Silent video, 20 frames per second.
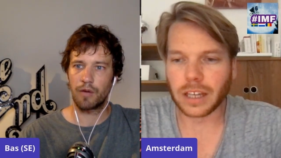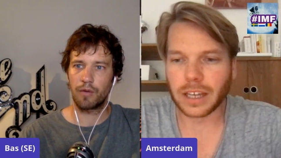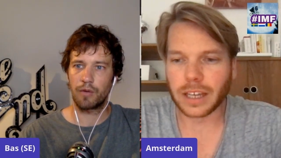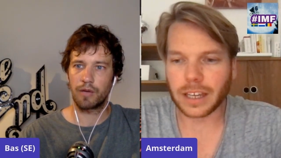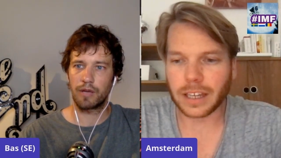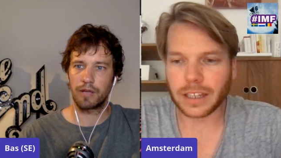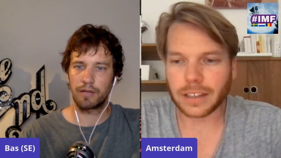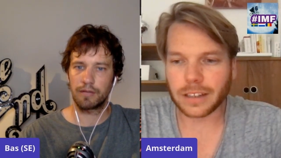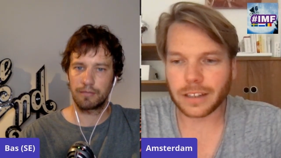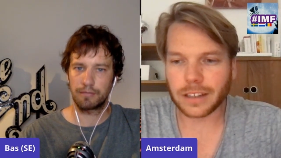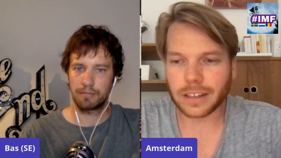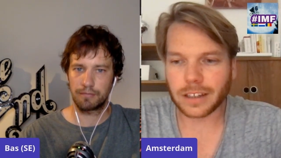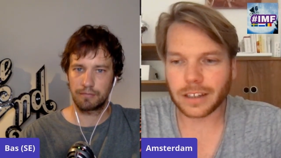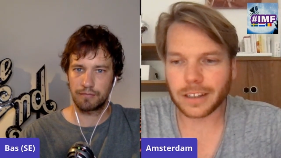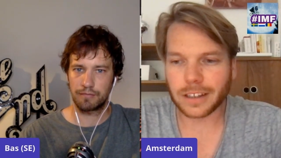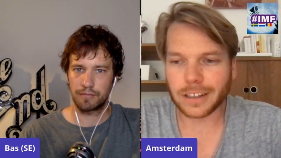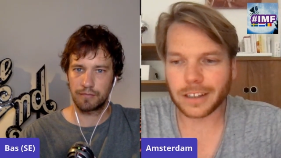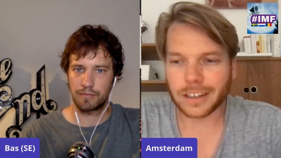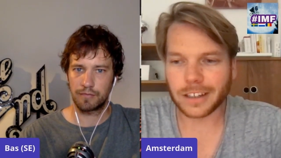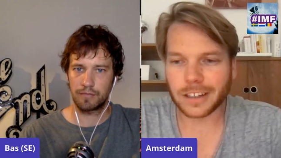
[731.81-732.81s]
Speaker 1: Okay. And
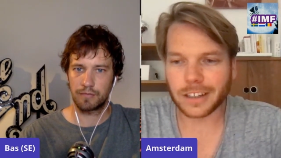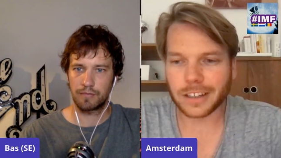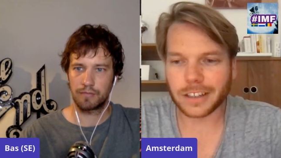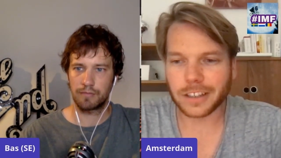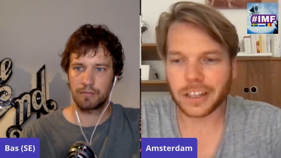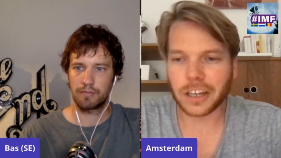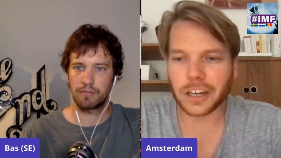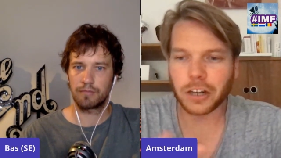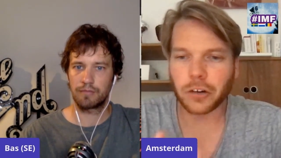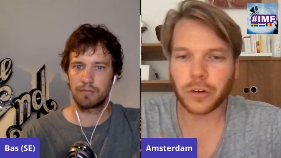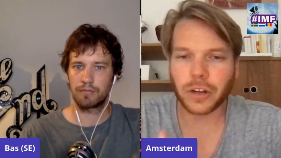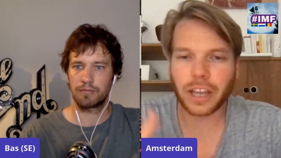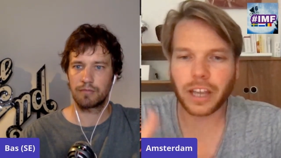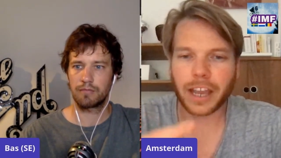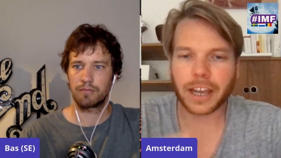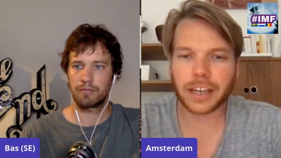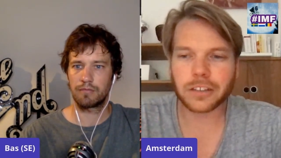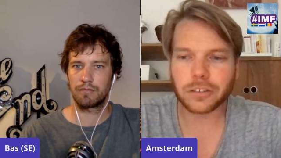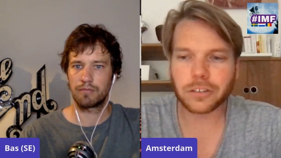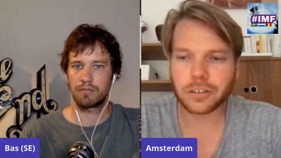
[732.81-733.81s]
uh, the
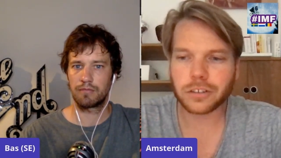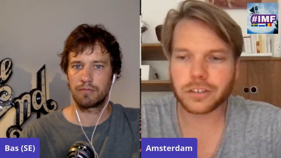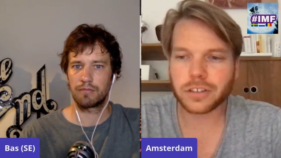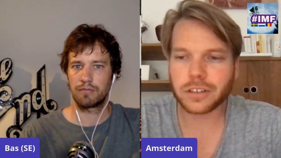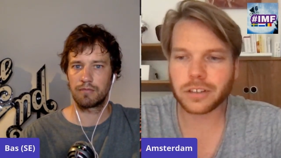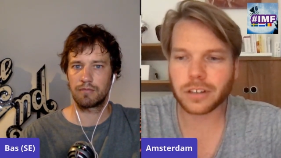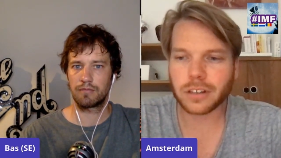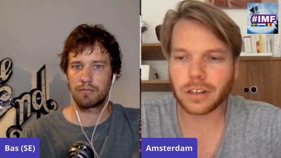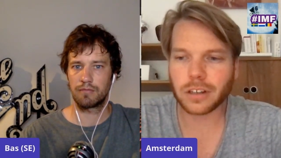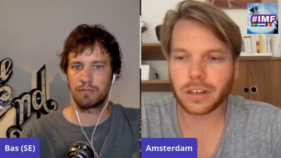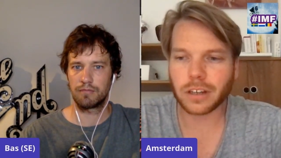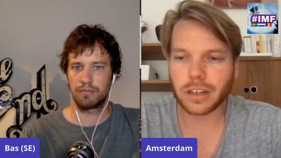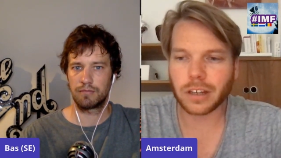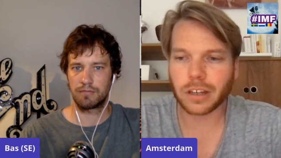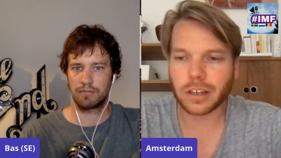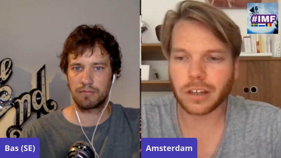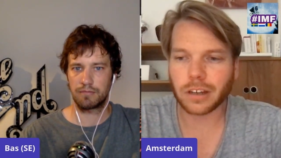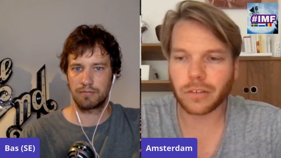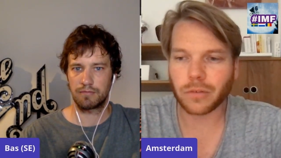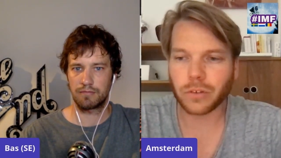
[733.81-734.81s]
hearing actors
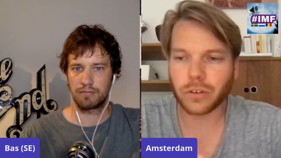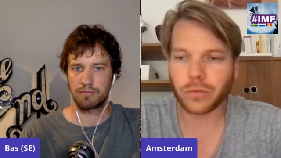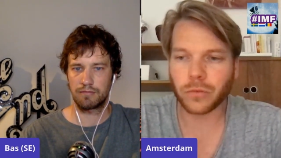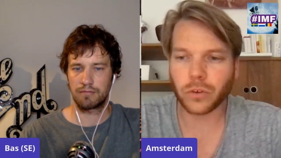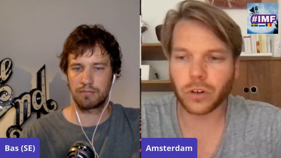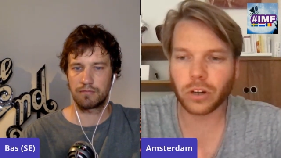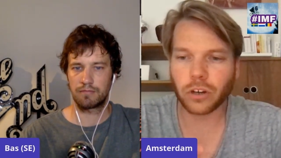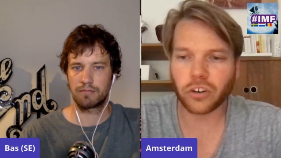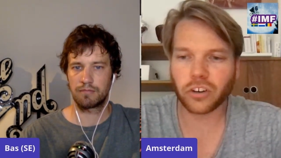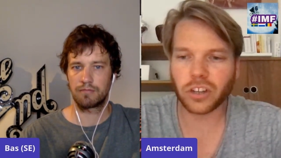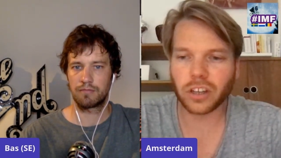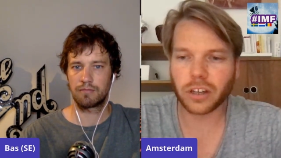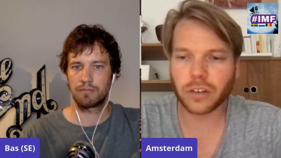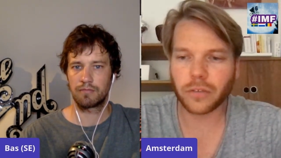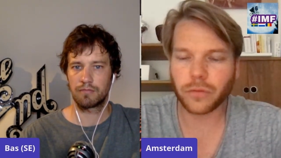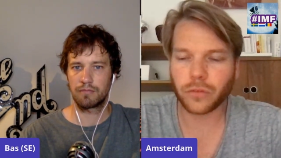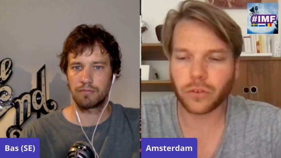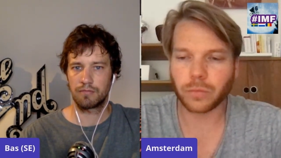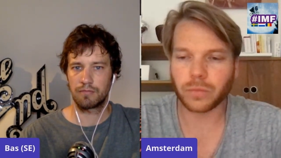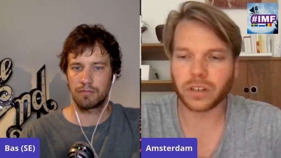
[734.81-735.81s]
uh, are
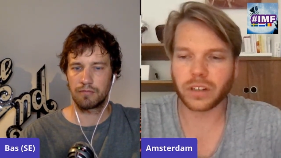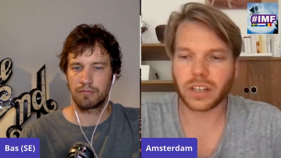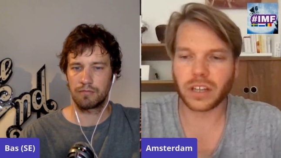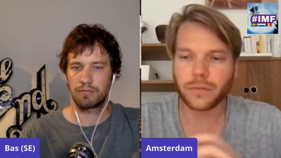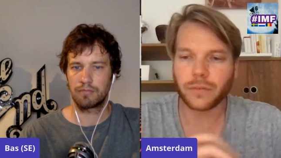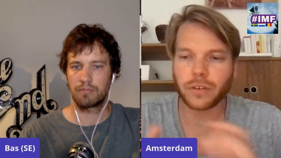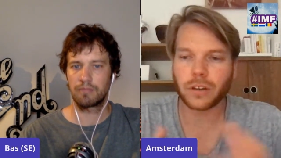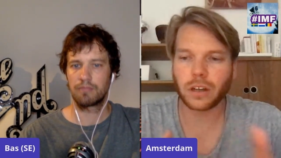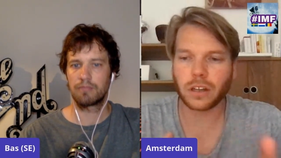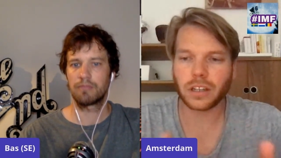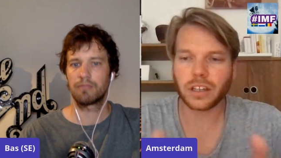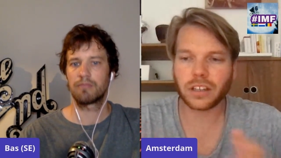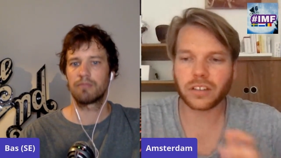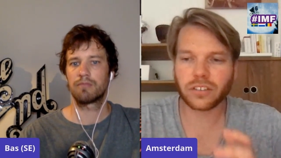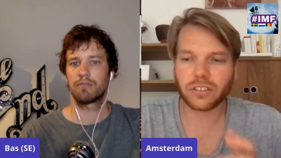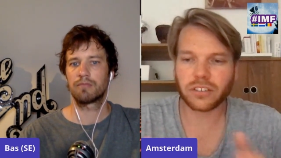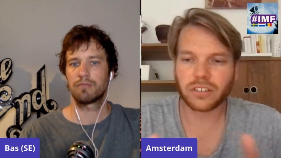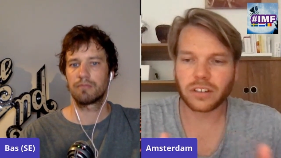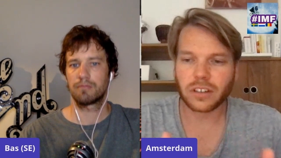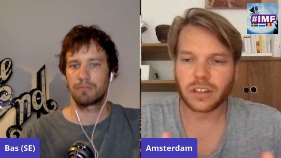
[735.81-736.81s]
learning from the deaf
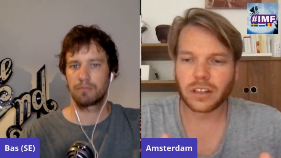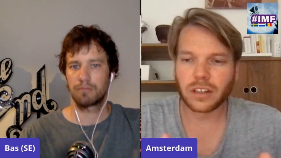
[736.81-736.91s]
colleagues